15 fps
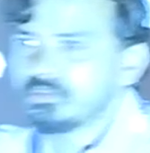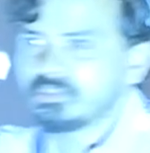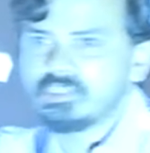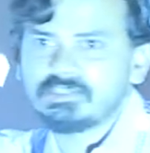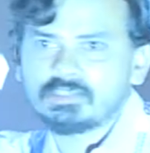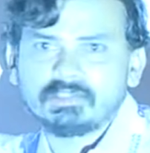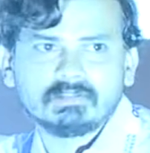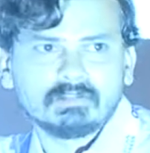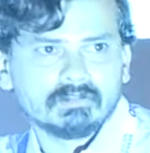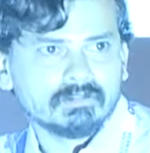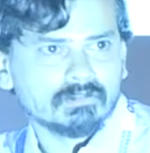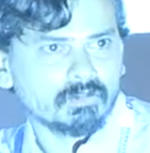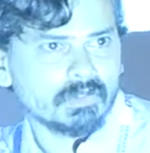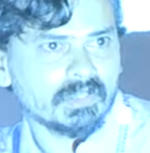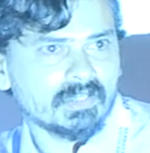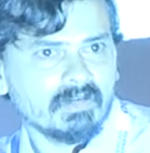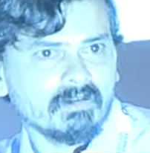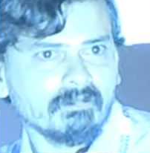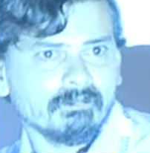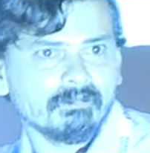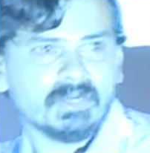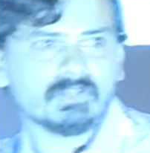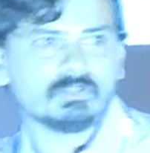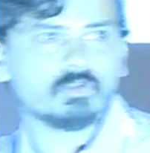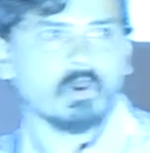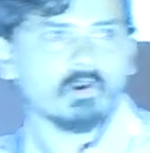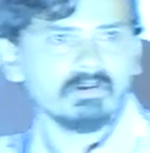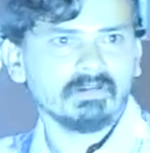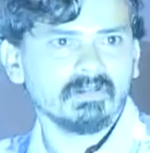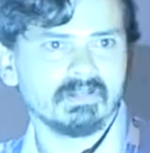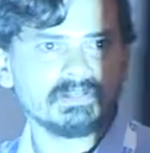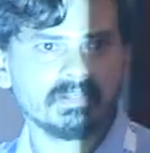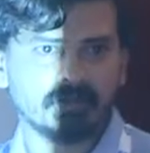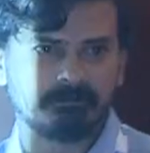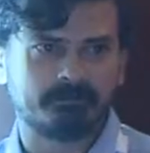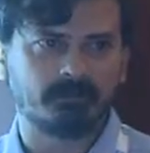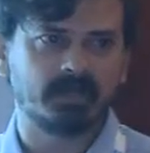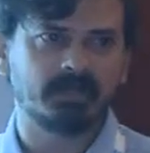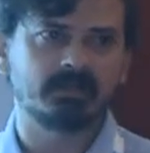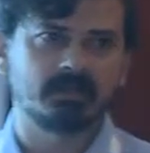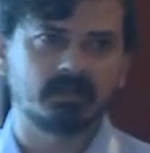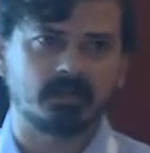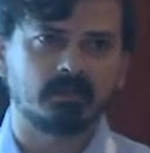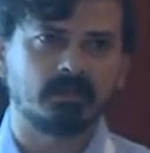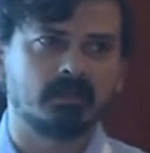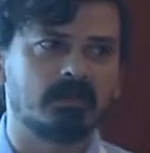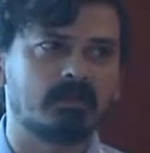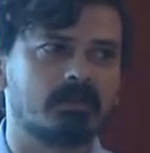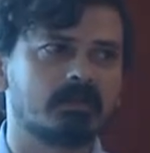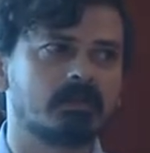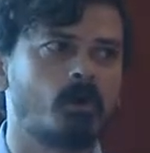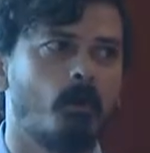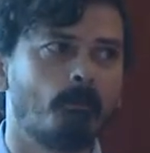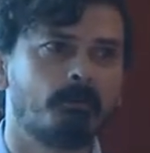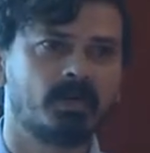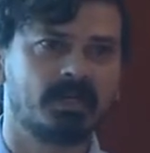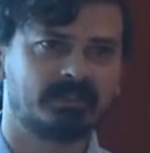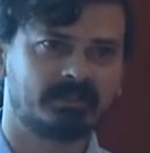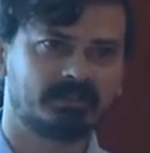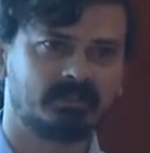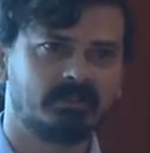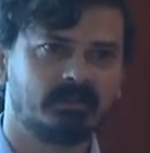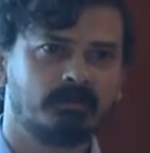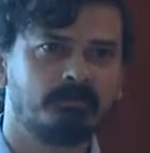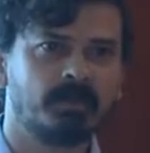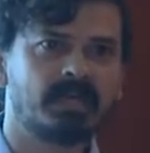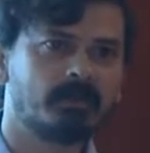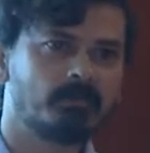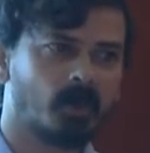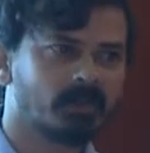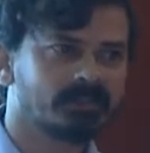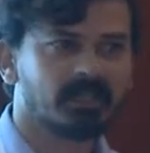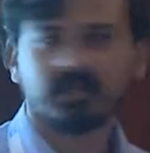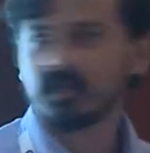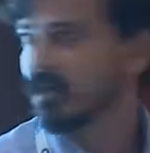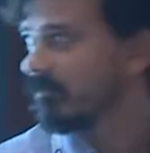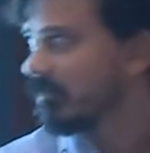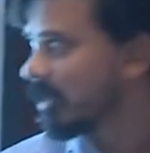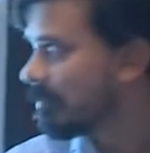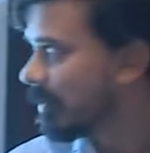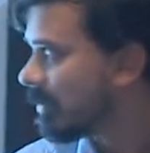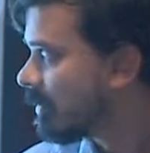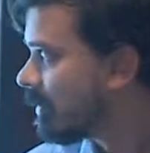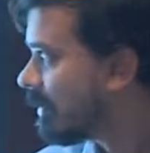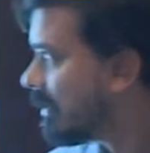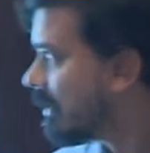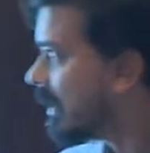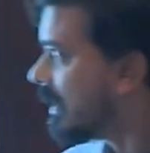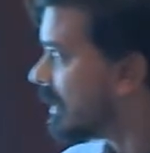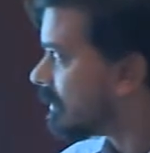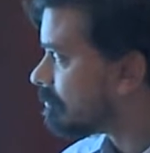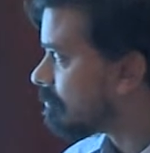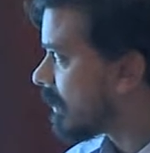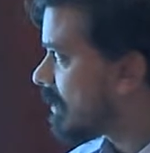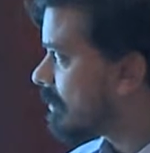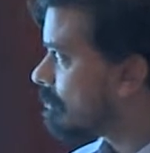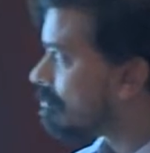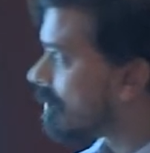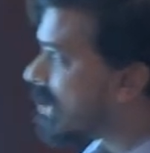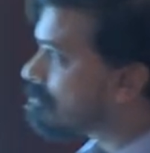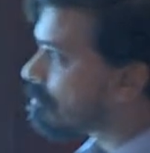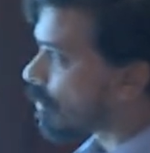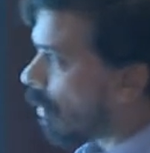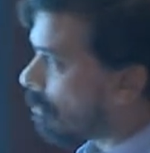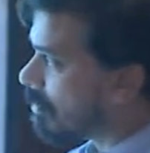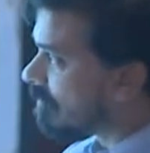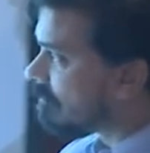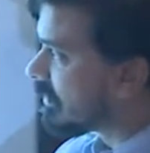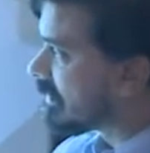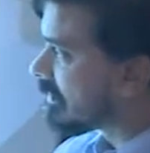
stitch together based on different uh, components, building blocks that are available. My, my problem with